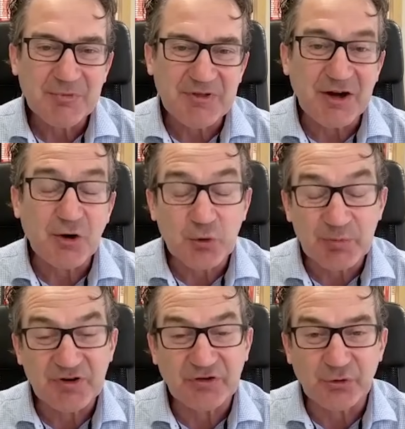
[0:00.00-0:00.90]
but that could
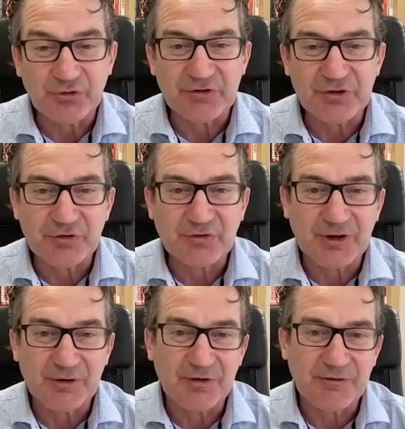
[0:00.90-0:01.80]
be a source of news
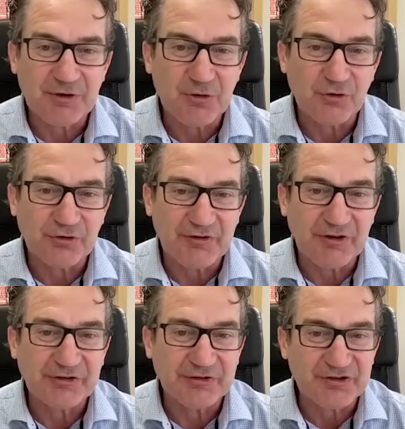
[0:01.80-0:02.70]
flow over the course of the
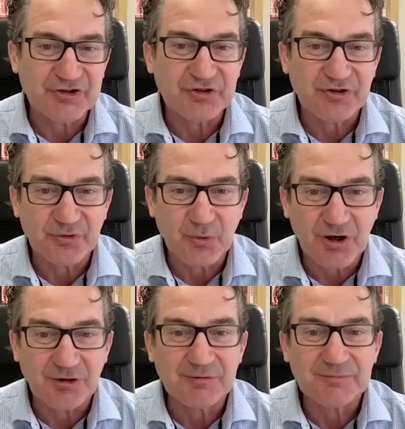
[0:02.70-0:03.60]
rest of this year as
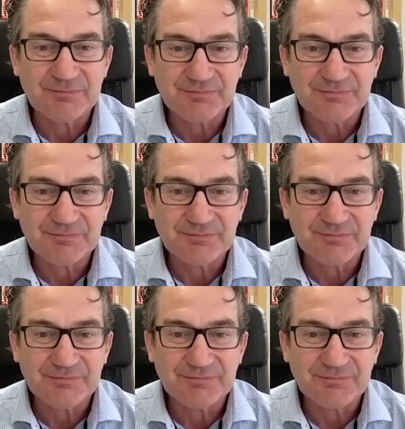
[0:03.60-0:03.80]
well.